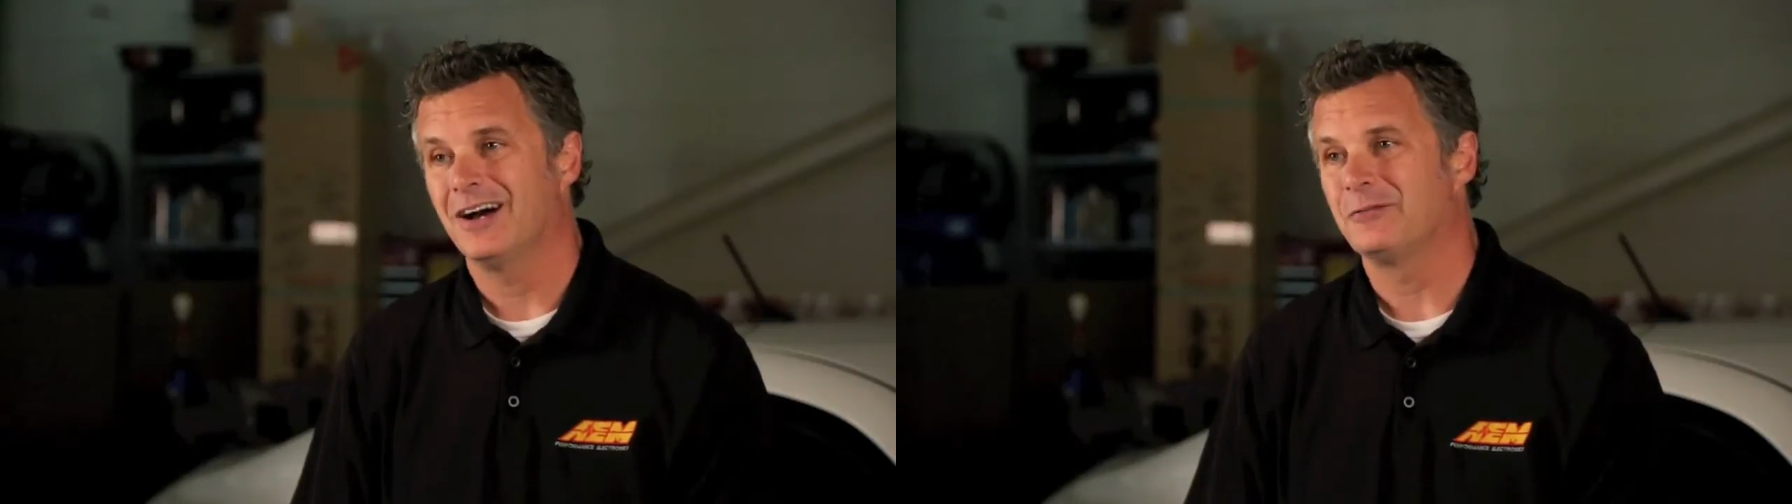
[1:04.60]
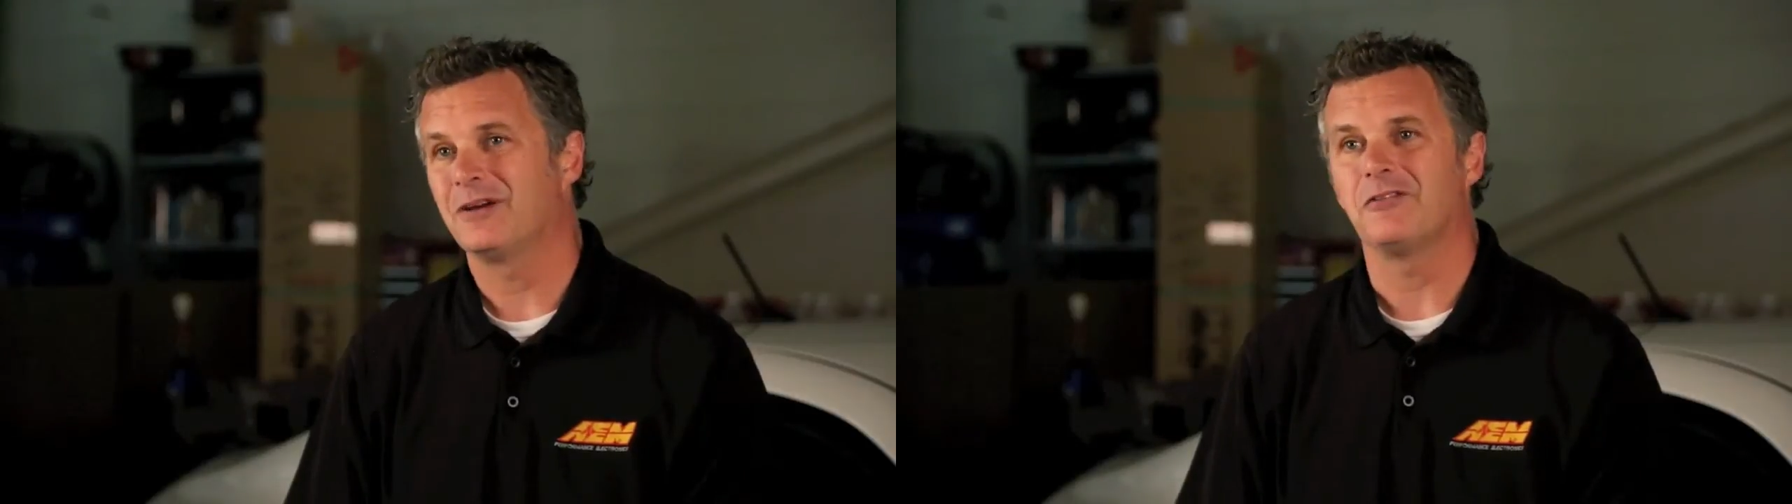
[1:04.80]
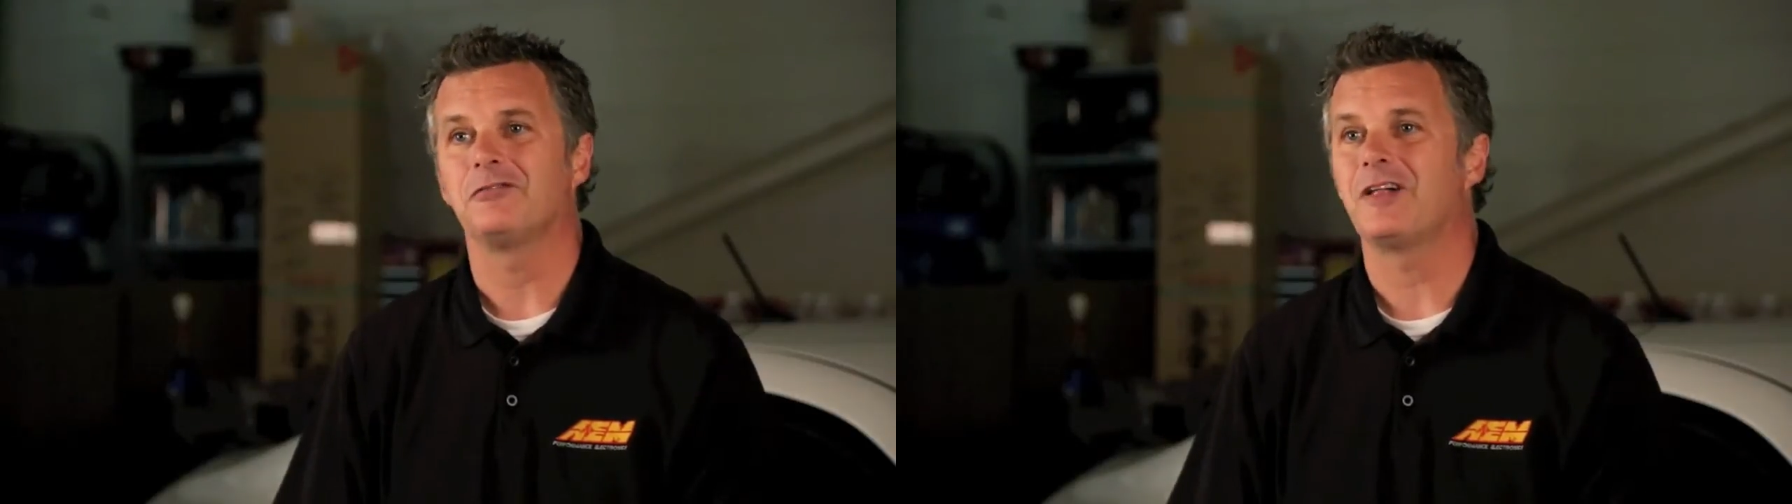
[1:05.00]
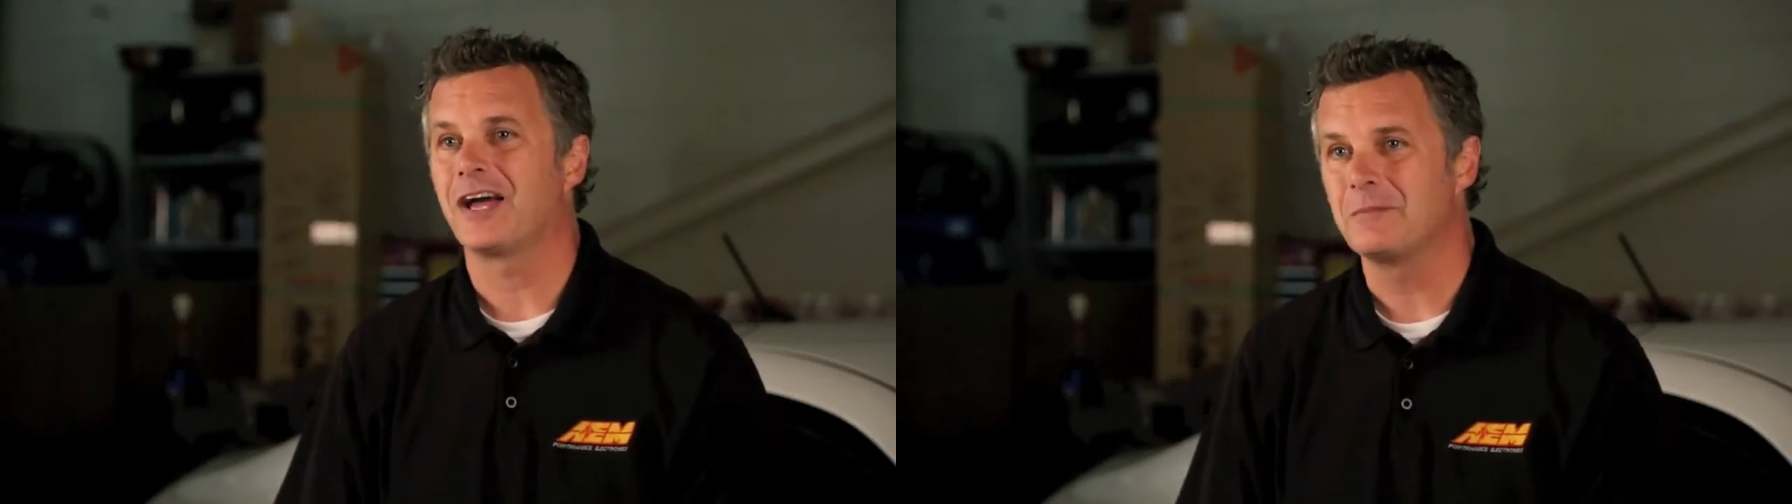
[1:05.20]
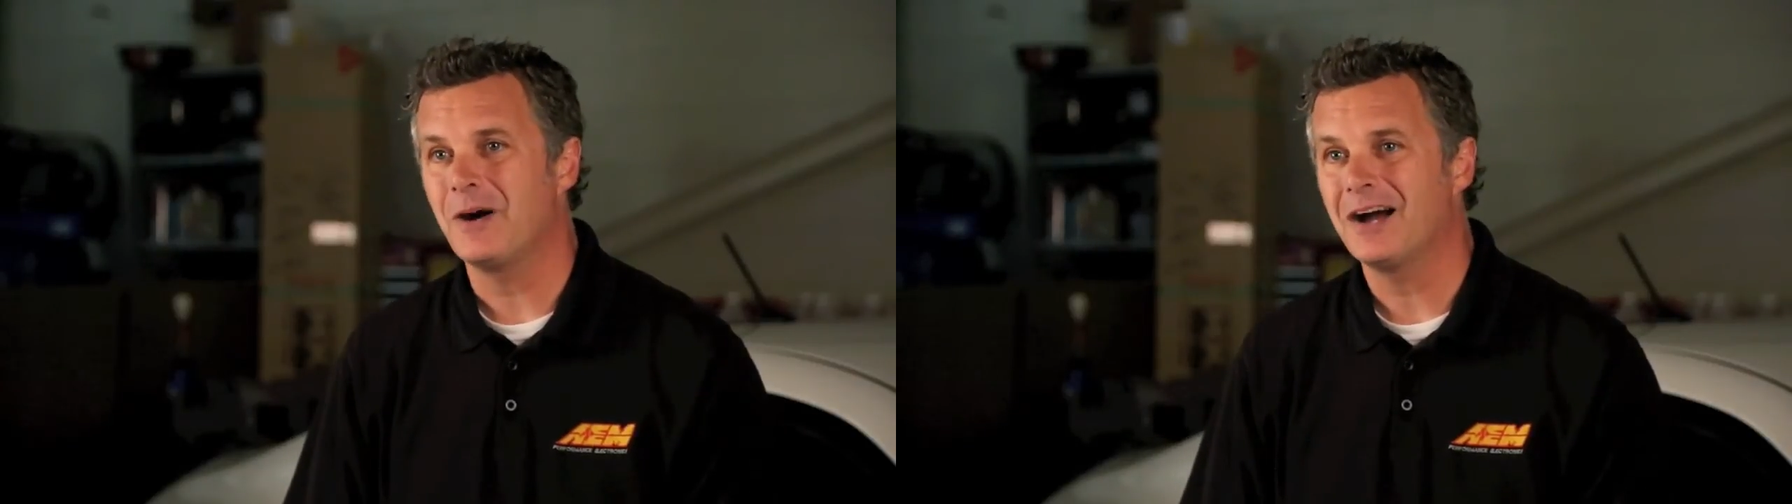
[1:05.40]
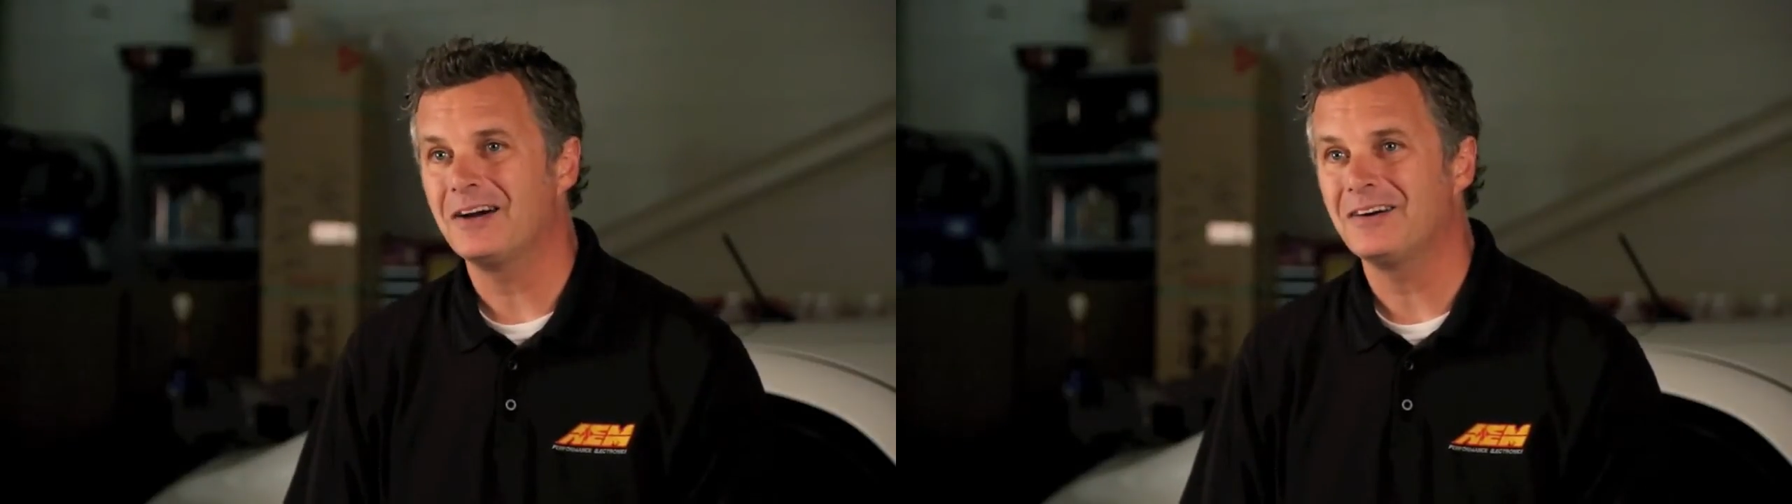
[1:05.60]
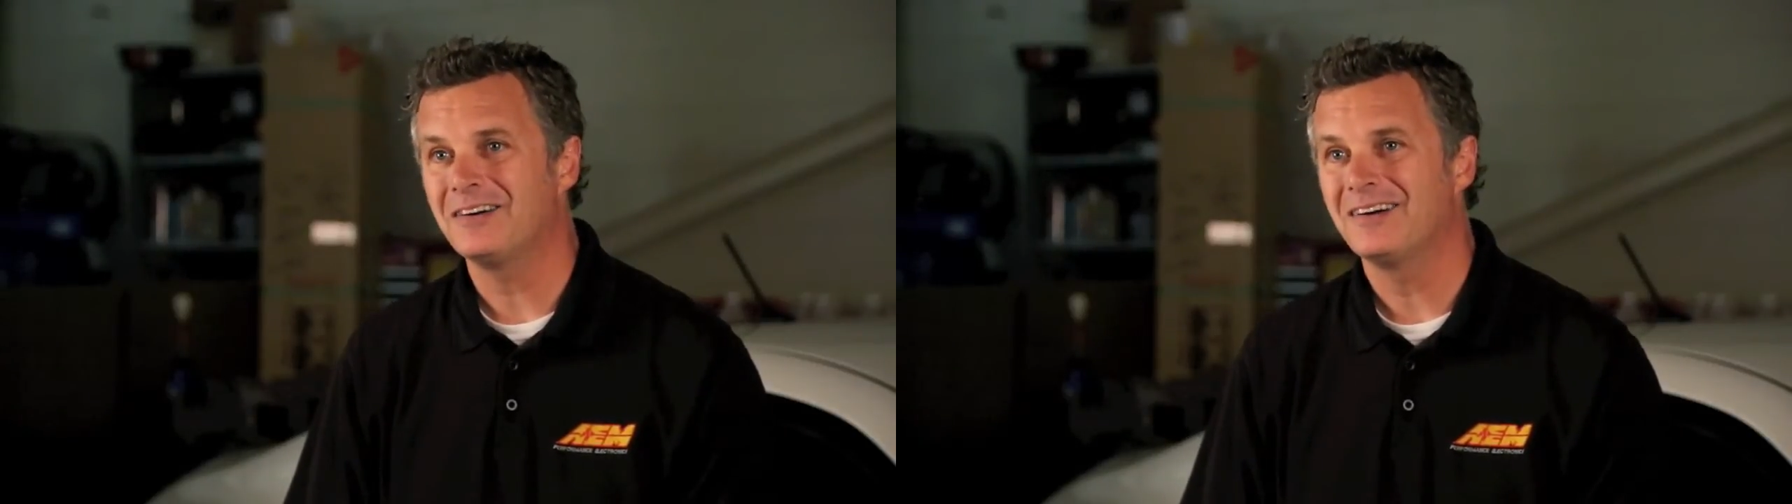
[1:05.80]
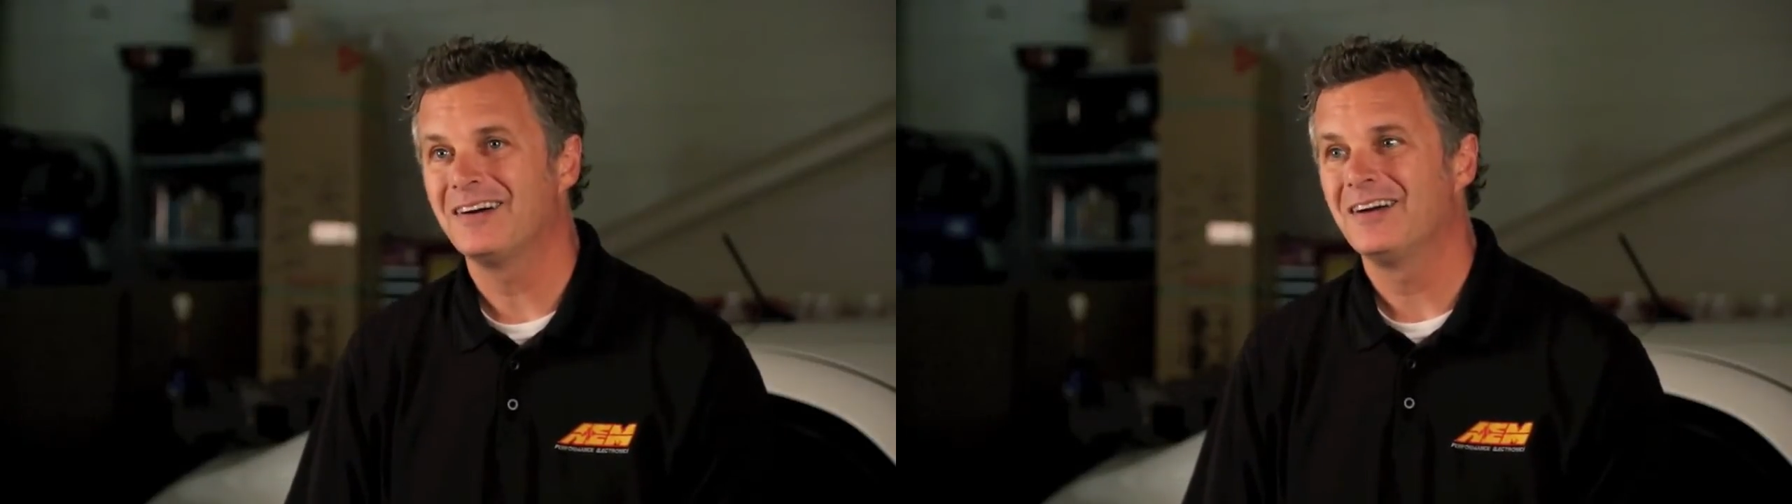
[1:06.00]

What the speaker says: We have the flying mile.